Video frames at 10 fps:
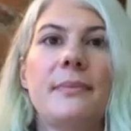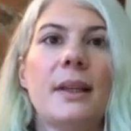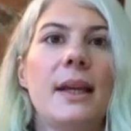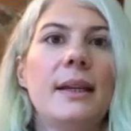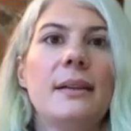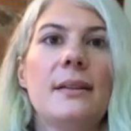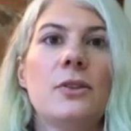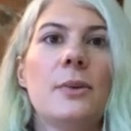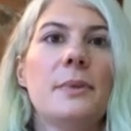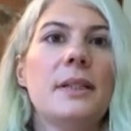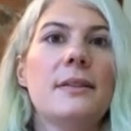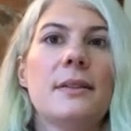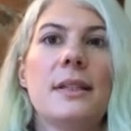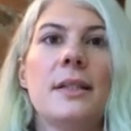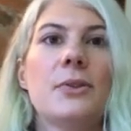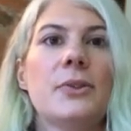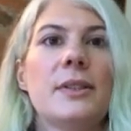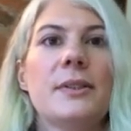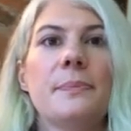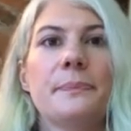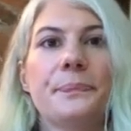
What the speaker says: and other companies in the ecosystem.